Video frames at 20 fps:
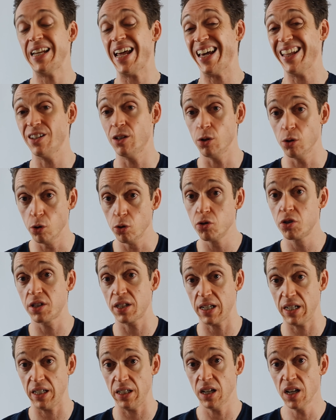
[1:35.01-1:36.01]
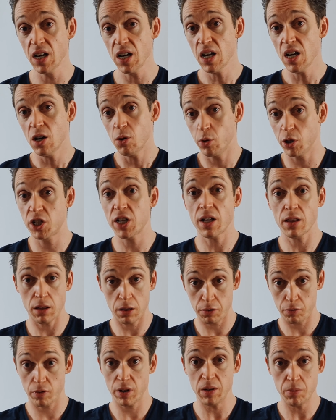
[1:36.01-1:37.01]
and leucine, which are the
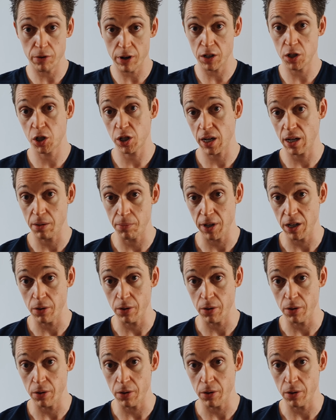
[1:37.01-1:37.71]
three branched chain amino